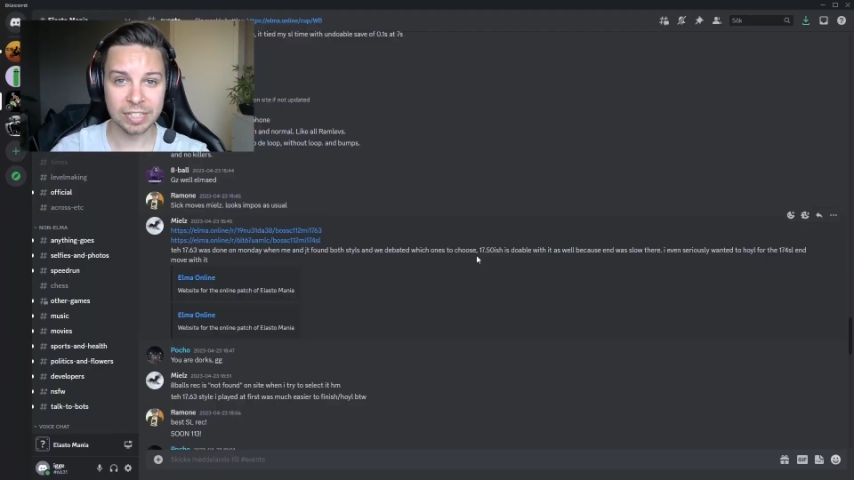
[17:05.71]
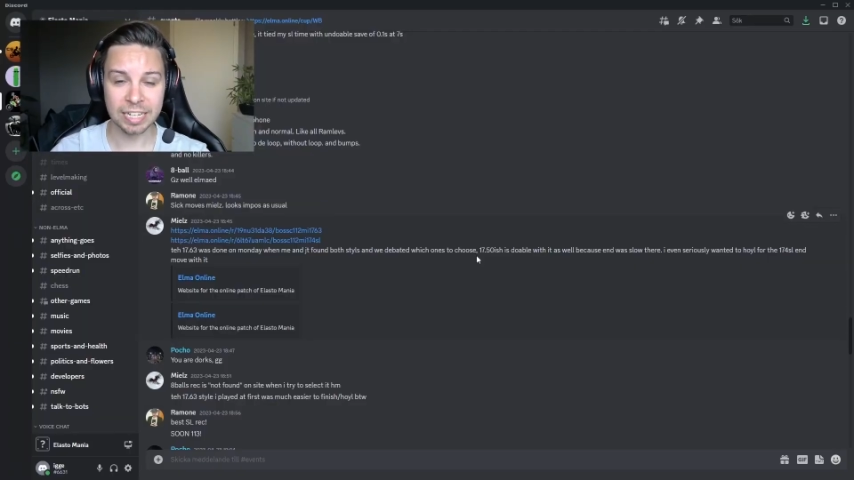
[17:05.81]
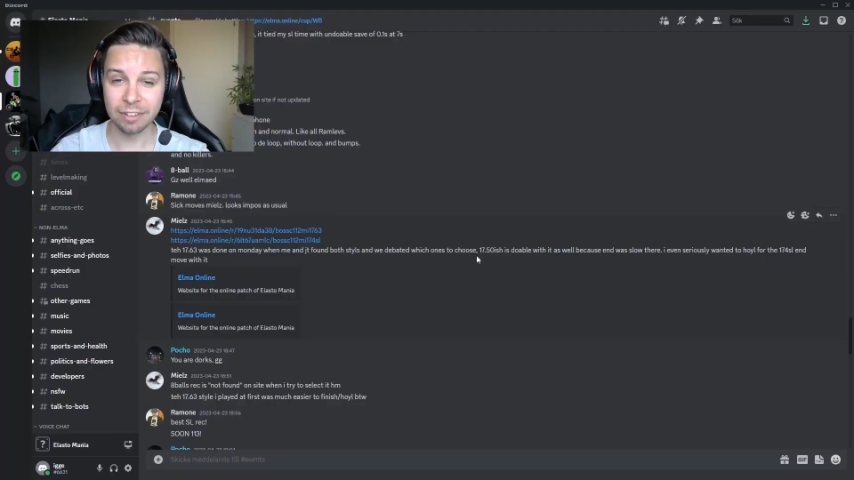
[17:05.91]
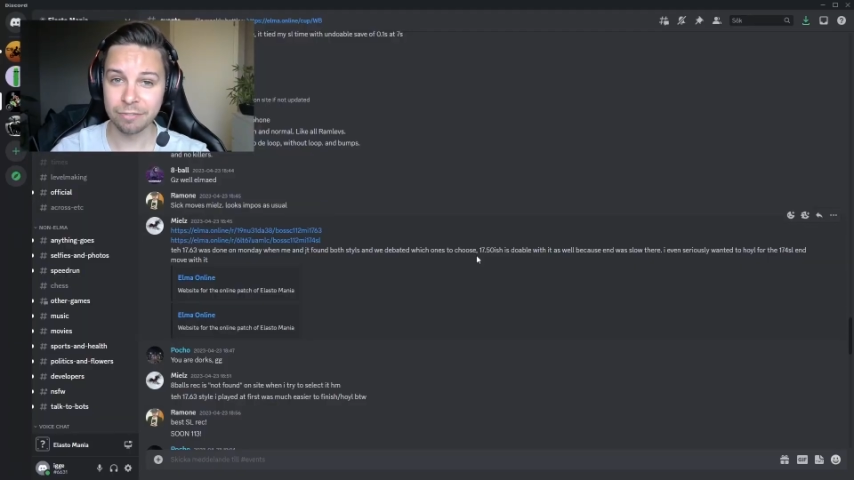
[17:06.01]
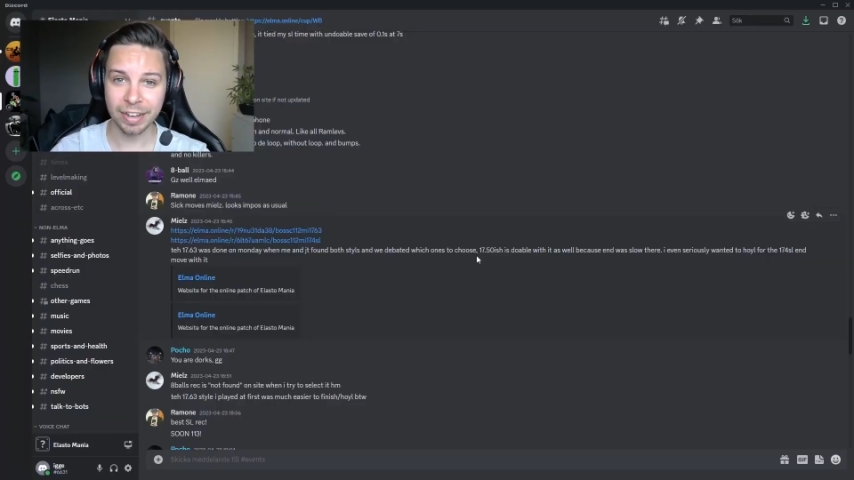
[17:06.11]
I
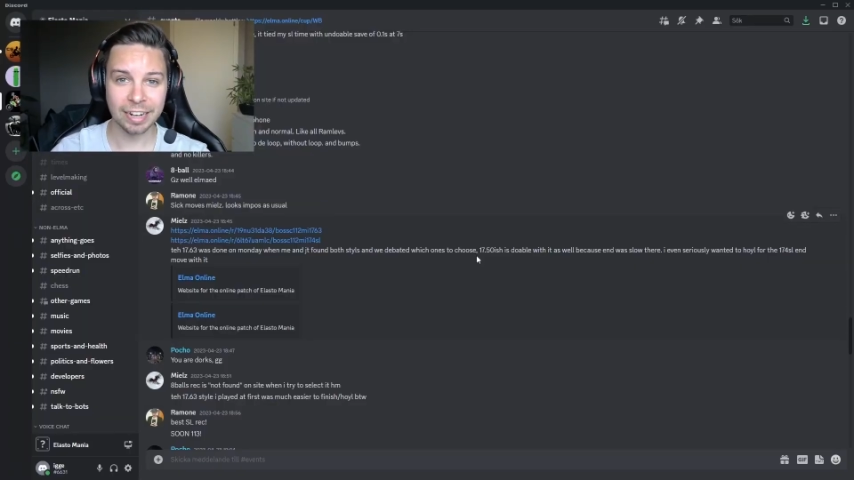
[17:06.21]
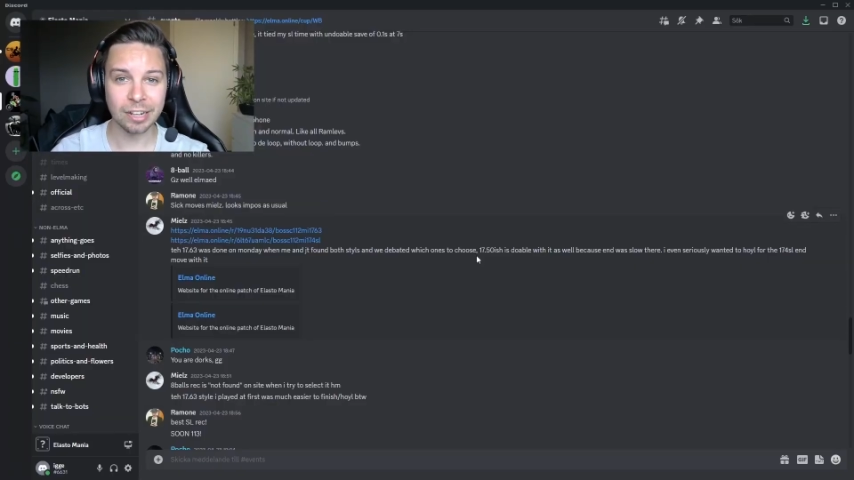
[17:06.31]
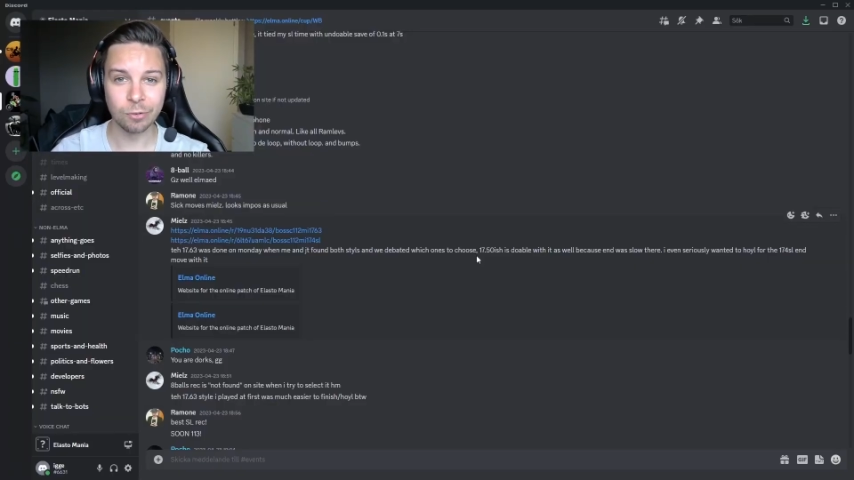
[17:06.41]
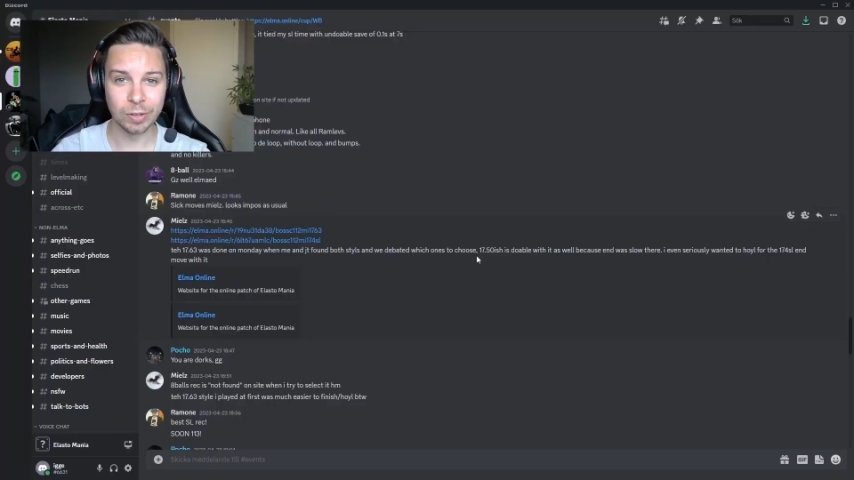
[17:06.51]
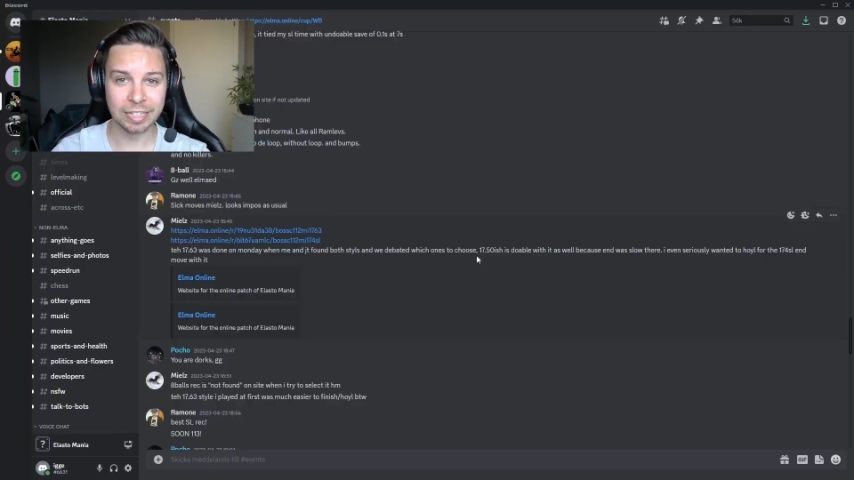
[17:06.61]
can
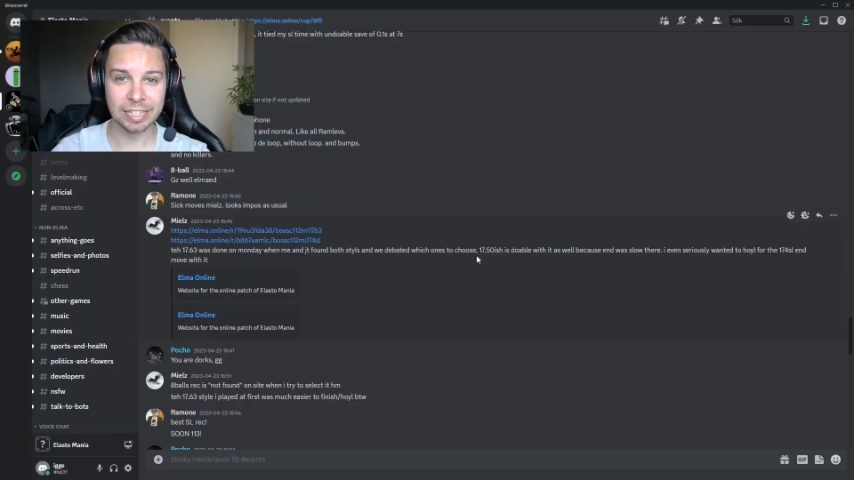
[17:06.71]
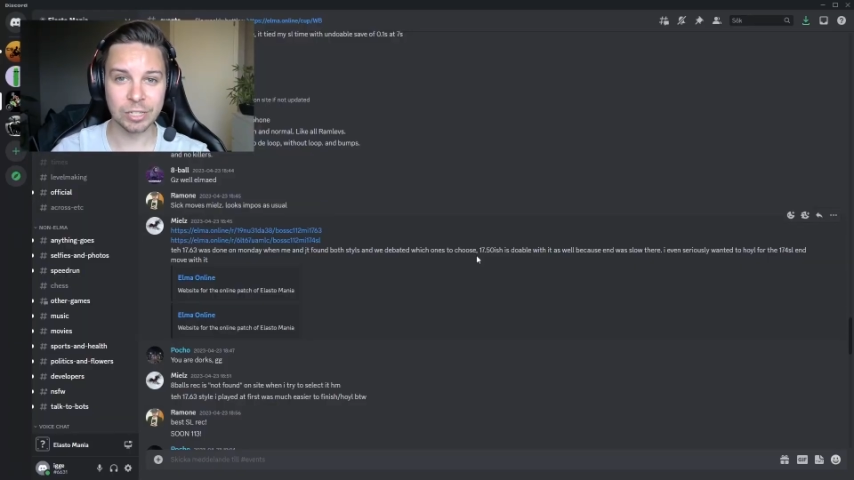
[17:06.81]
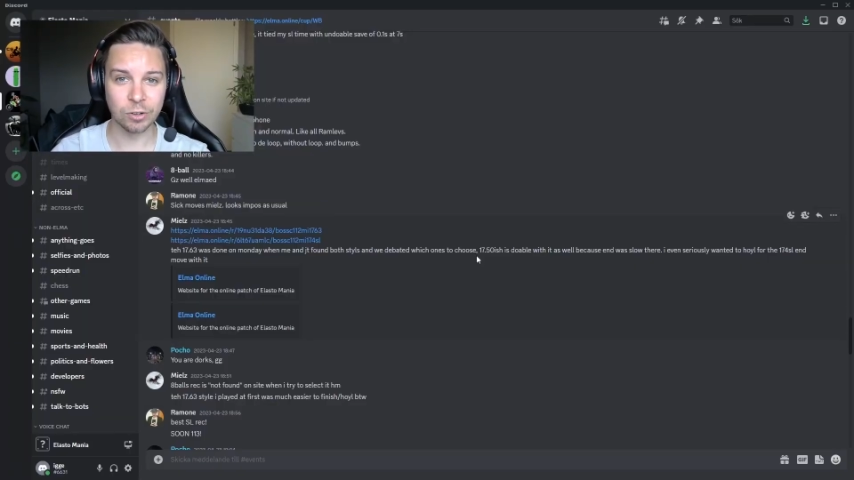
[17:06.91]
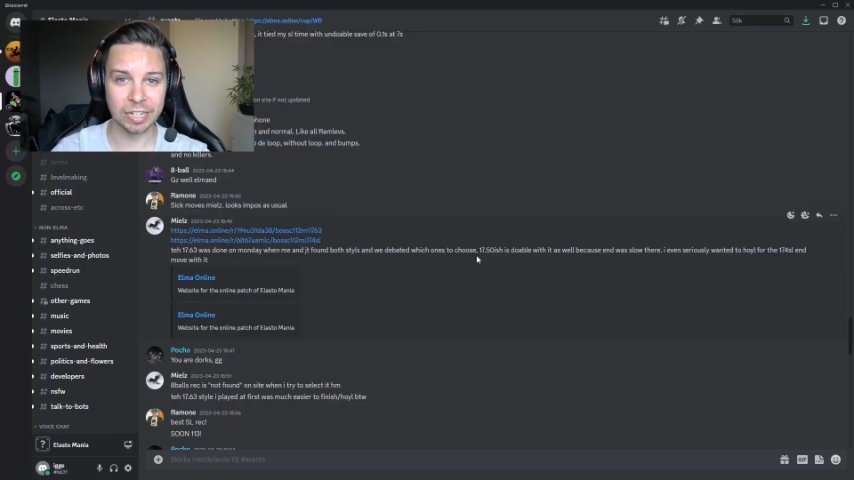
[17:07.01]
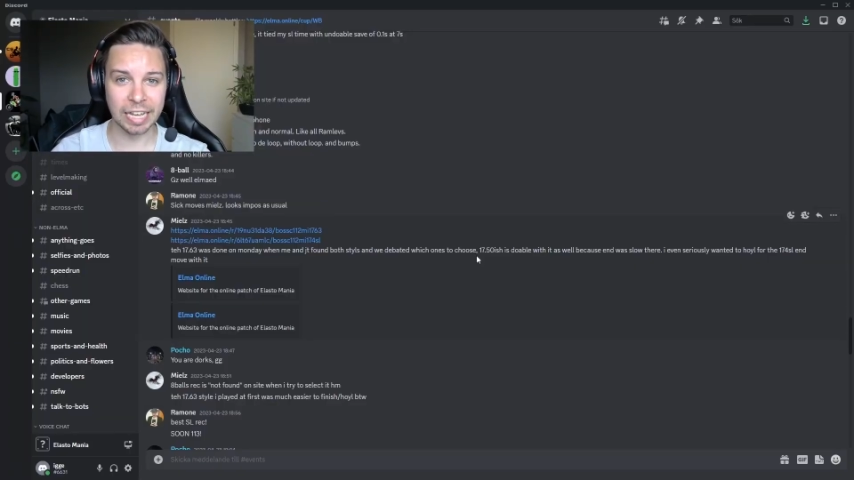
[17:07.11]
finally read
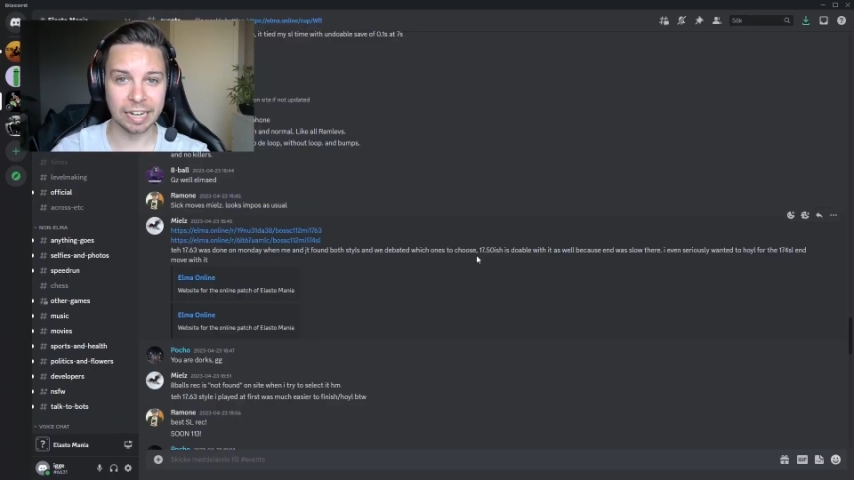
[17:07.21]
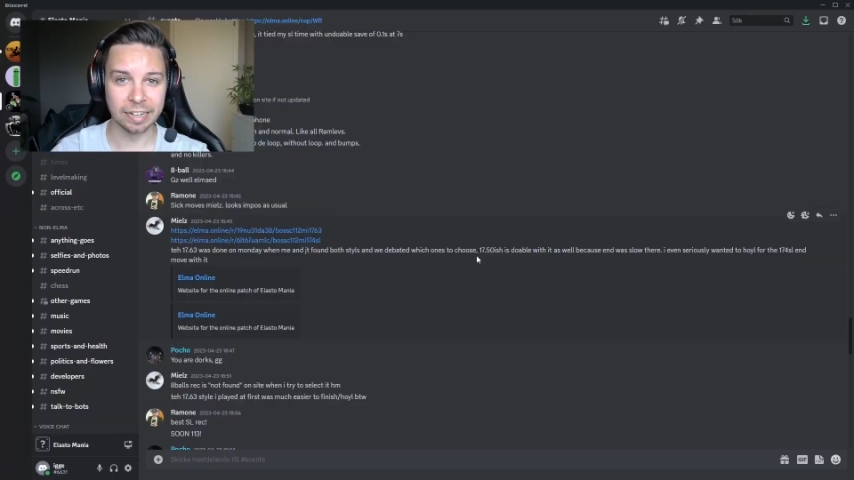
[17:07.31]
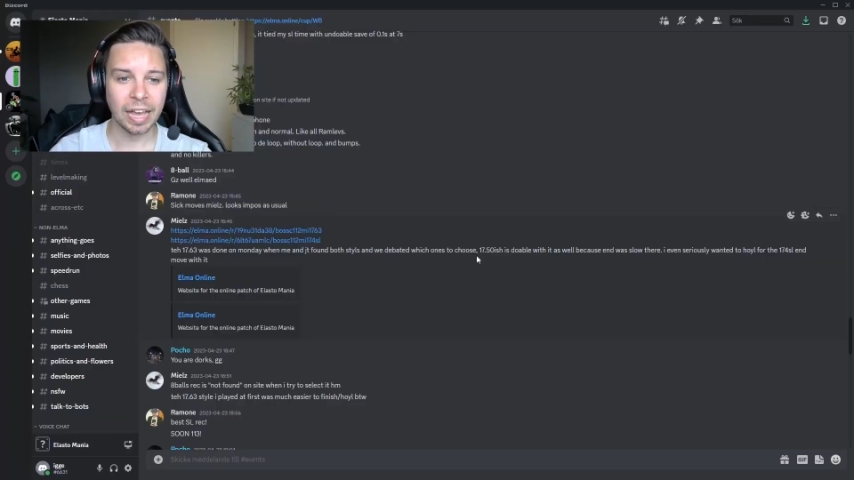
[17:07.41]
Discord again.